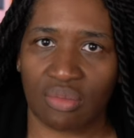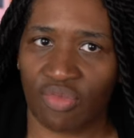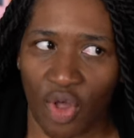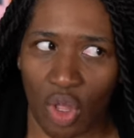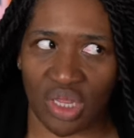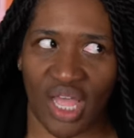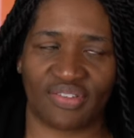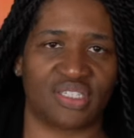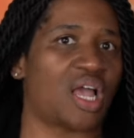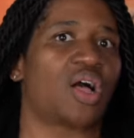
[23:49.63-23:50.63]
vault
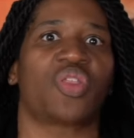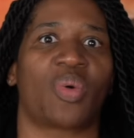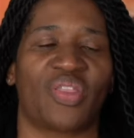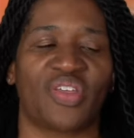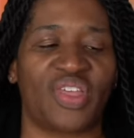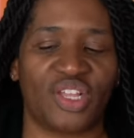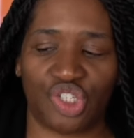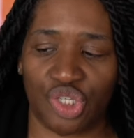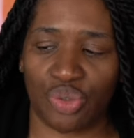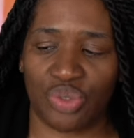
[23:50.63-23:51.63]
lifestyle the way that they
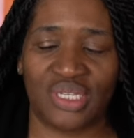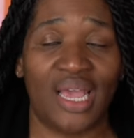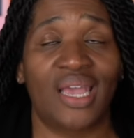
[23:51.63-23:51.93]
choose.